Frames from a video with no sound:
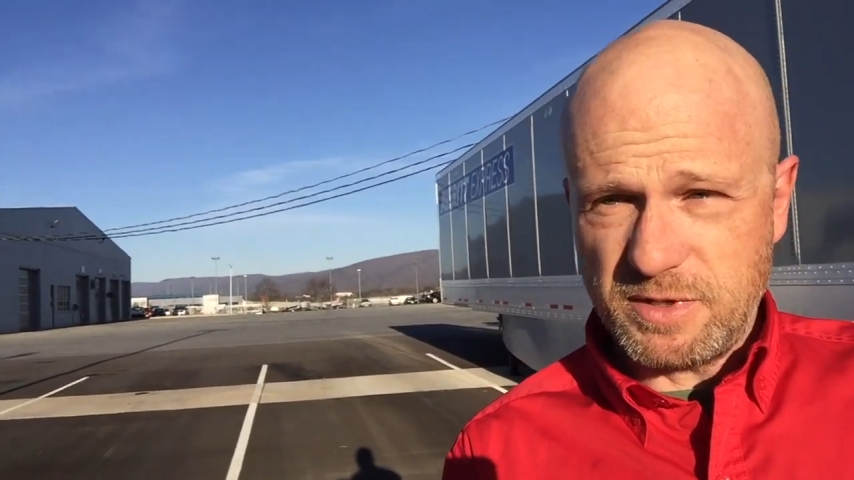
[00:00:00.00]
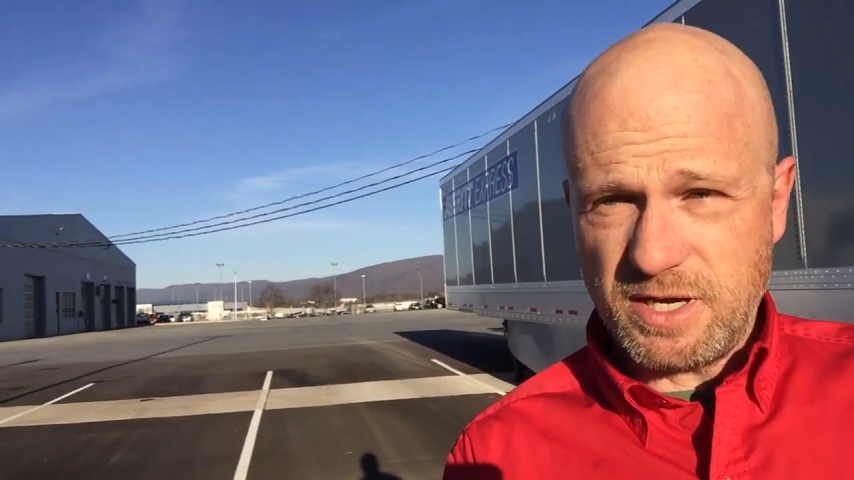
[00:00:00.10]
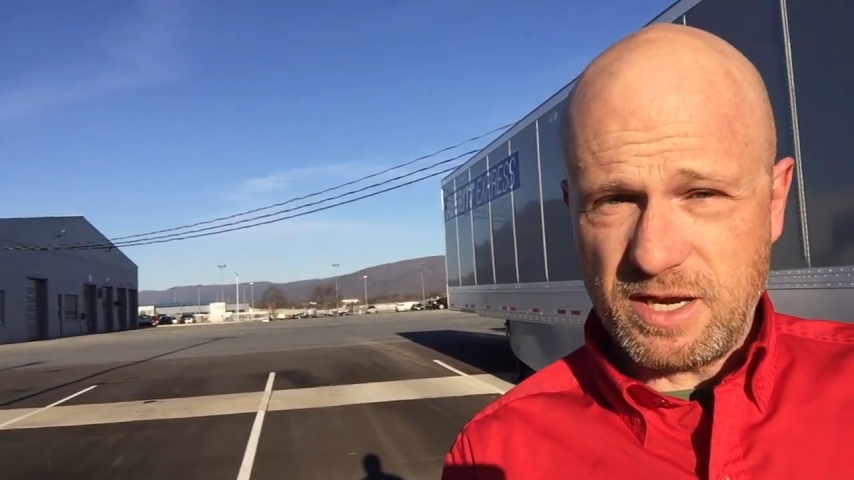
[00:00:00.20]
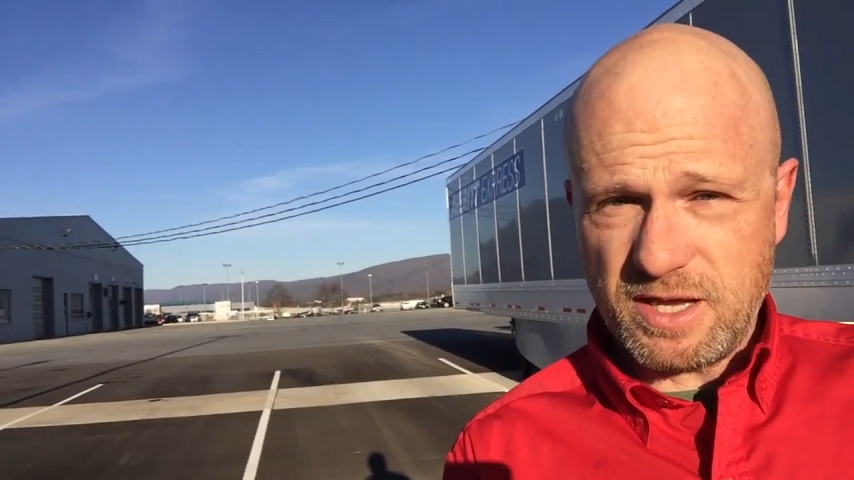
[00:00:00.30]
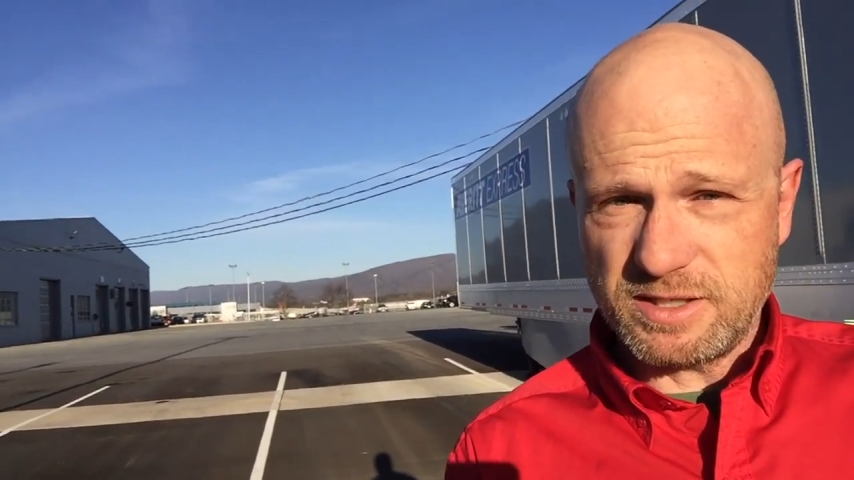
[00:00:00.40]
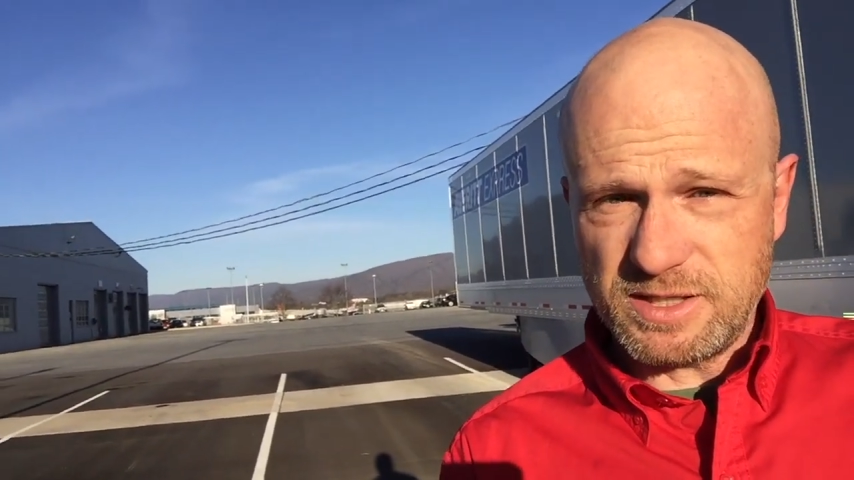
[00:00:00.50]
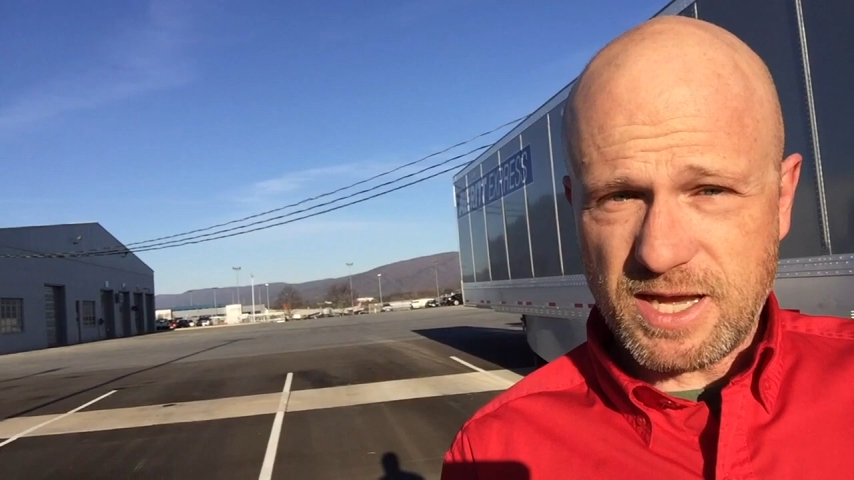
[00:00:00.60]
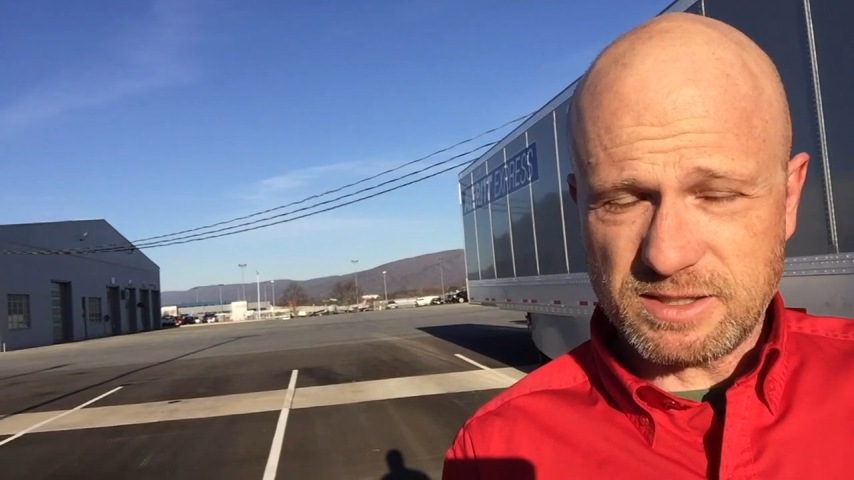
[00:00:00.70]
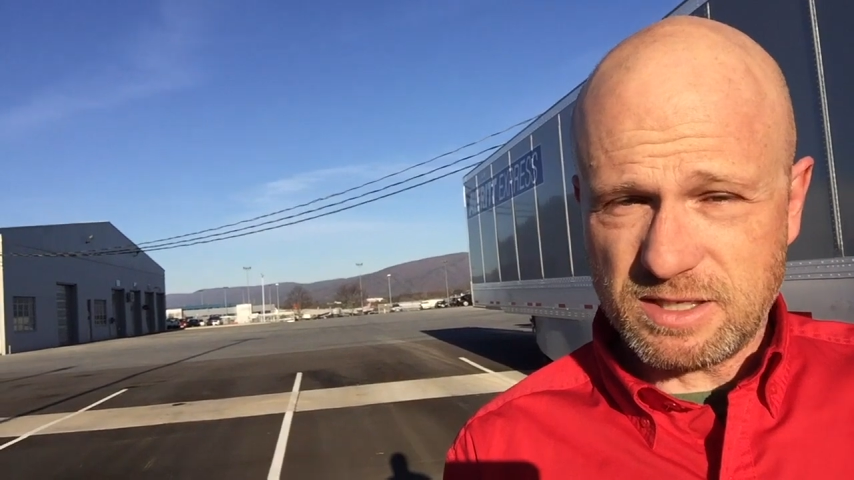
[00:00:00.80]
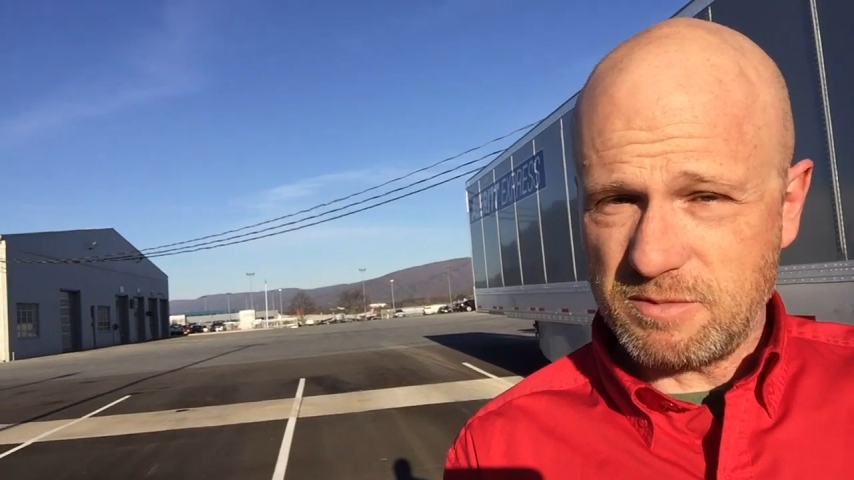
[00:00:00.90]
In any case,
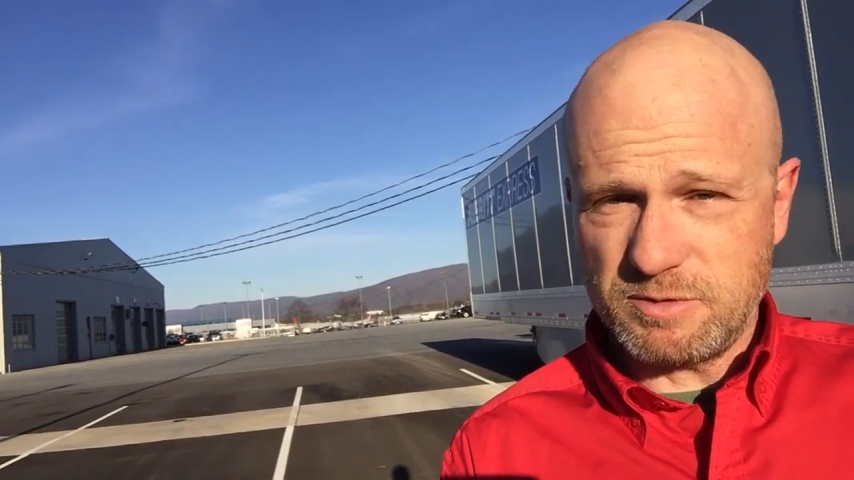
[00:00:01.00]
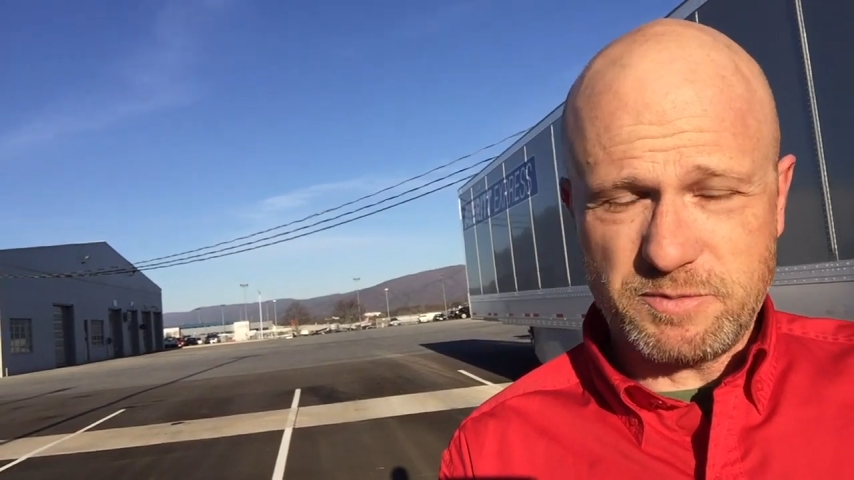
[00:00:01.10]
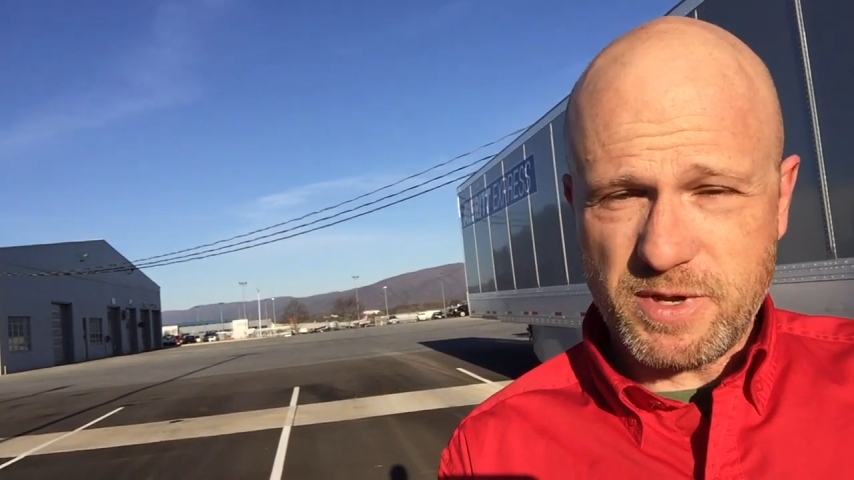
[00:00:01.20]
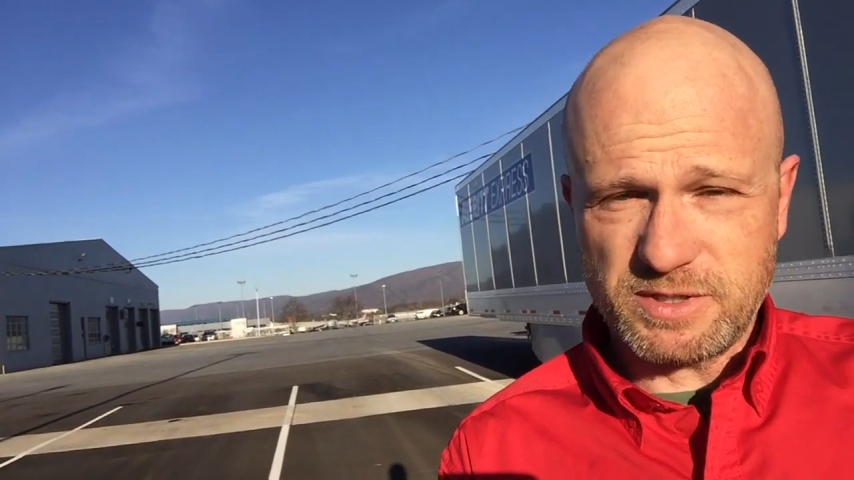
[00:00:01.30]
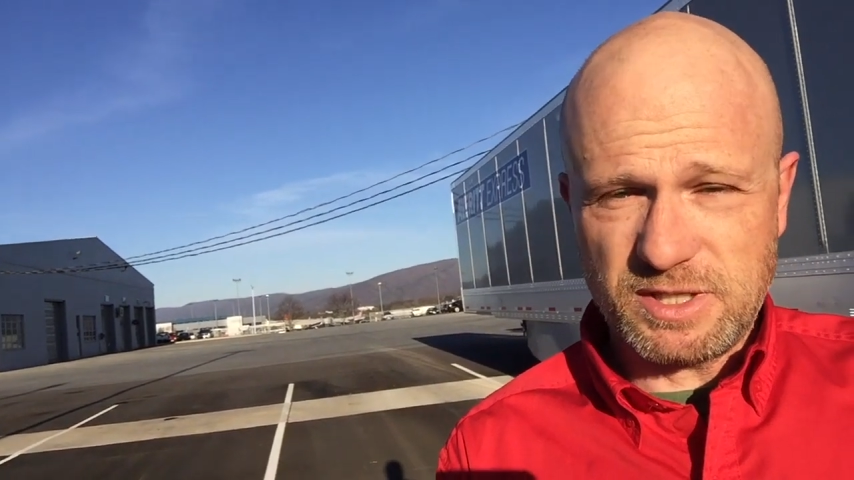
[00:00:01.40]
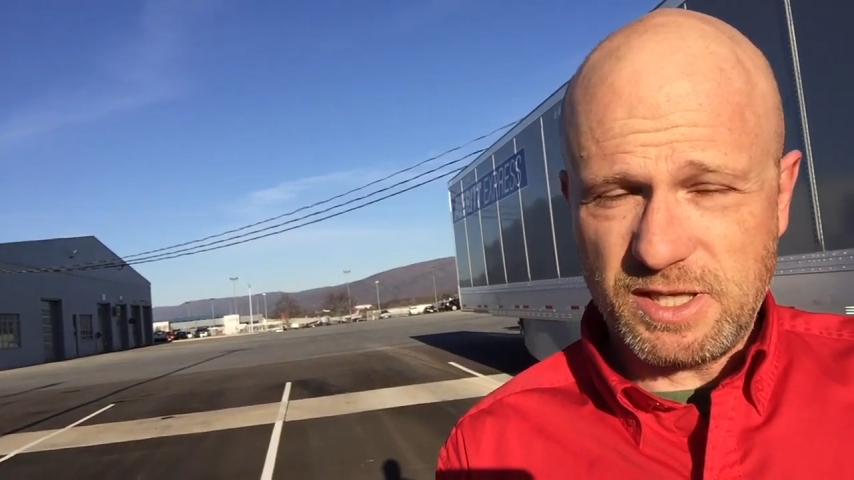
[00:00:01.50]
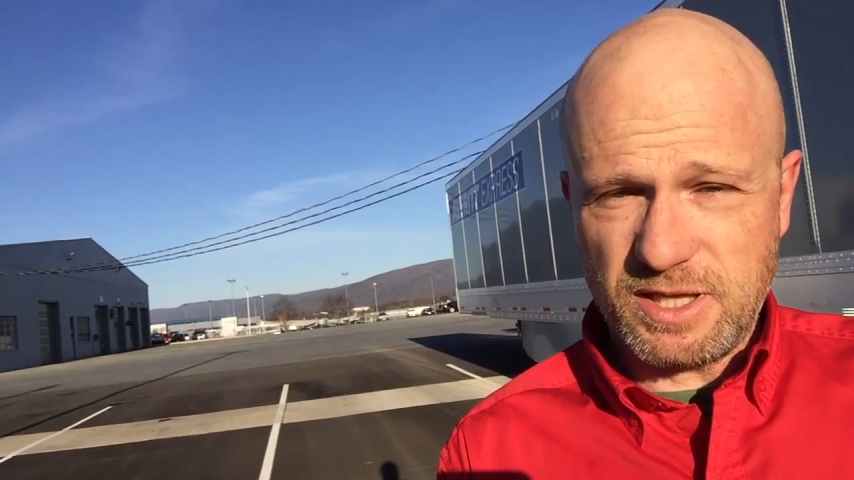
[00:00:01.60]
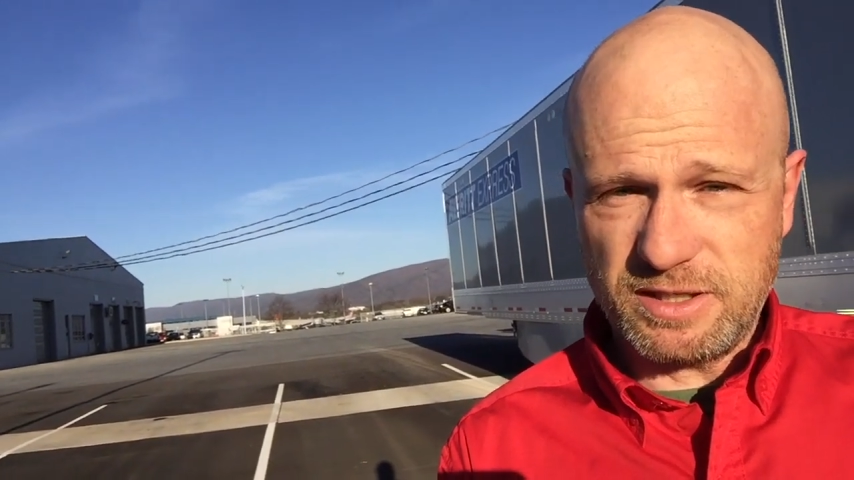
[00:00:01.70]
last time it was basically